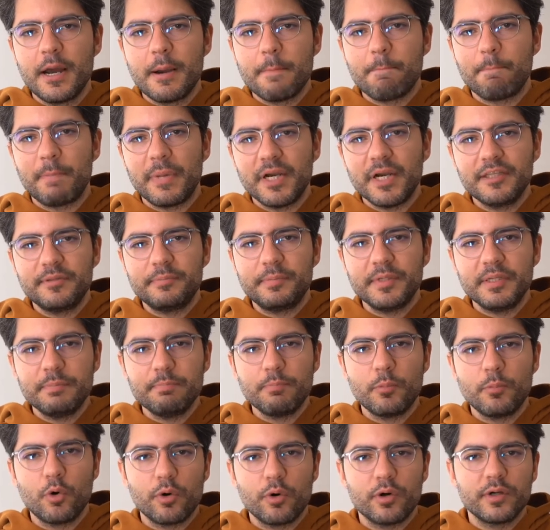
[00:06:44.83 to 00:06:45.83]
might be
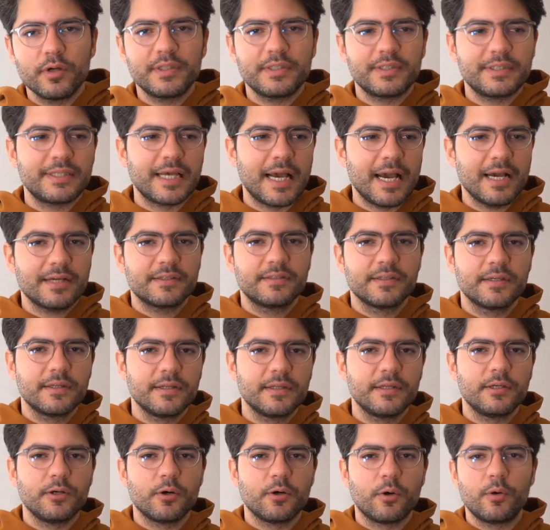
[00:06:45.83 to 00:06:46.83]
more
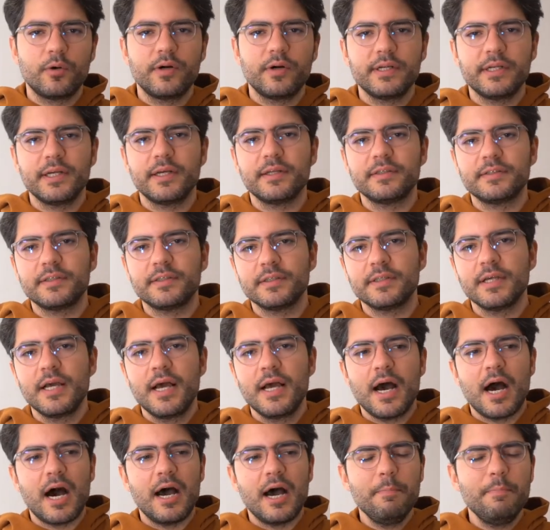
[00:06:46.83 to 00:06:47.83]
tactically oriented
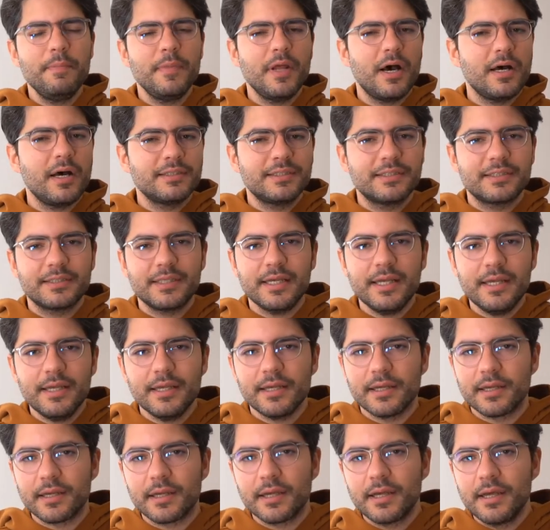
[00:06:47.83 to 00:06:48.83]
i'm not
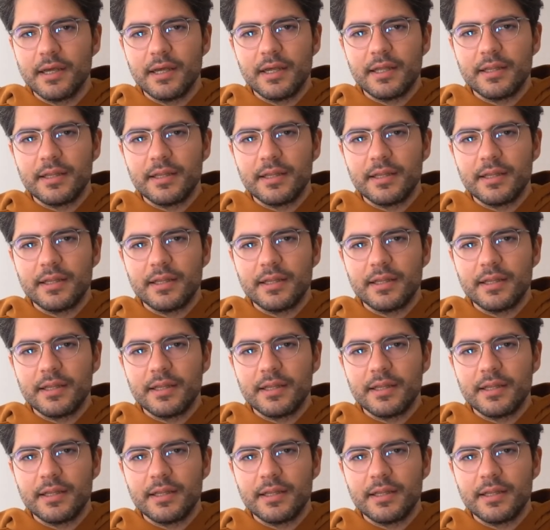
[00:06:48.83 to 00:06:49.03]
saying